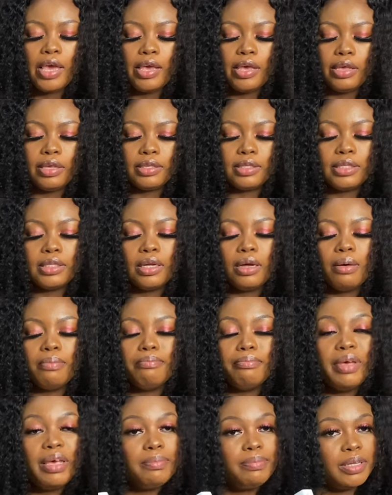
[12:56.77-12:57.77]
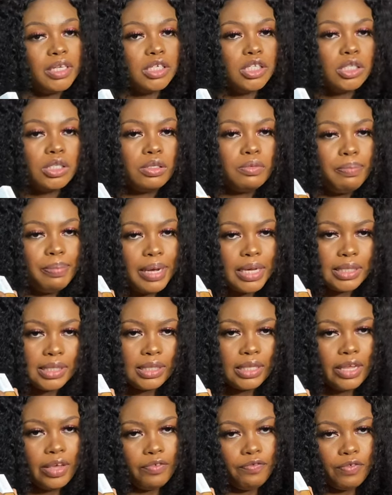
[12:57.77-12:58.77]
is the Maybelline
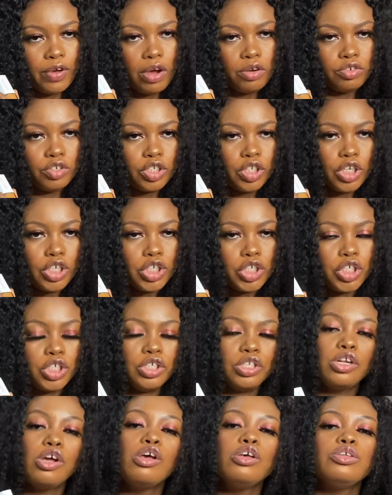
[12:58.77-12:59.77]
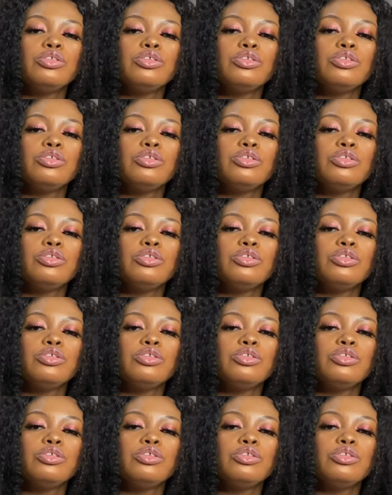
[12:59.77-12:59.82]
Superstay foundation.